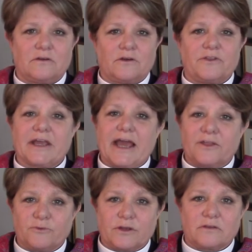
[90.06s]
or the
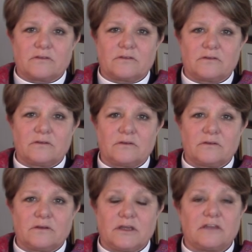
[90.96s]
gatherings
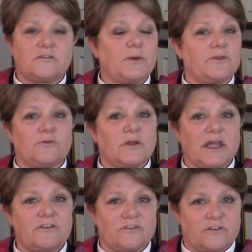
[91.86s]
it's about the
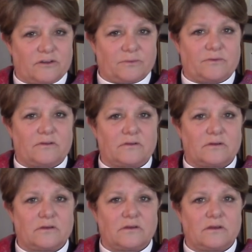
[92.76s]
relationships
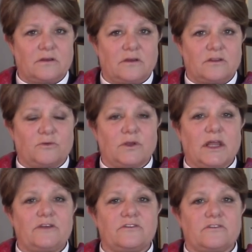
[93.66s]
the
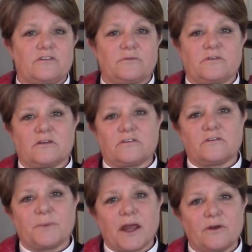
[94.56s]
relationships that
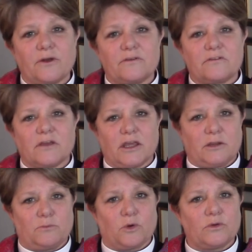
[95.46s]
inspire us
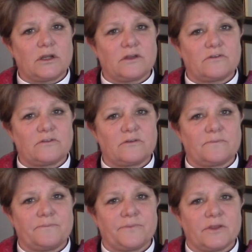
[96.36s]
and embolden us,
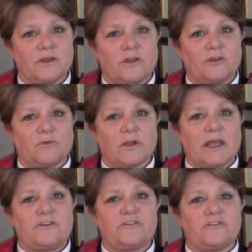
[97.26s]
the
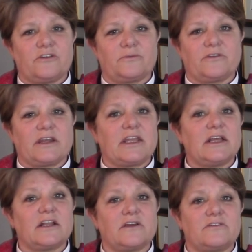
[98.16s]
relationships that
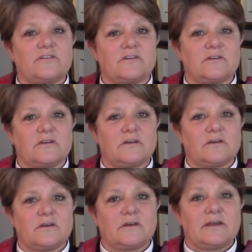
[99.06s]
heal us,
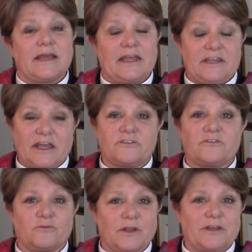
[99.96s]
and yes,
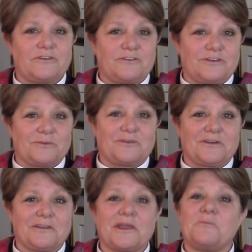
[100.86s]
the relationships
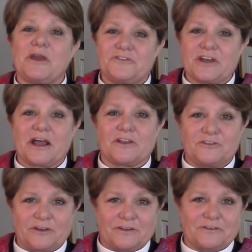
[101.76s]
that may
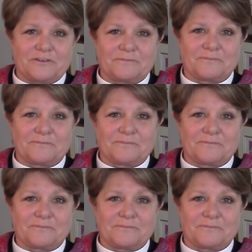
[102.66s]
challenge us.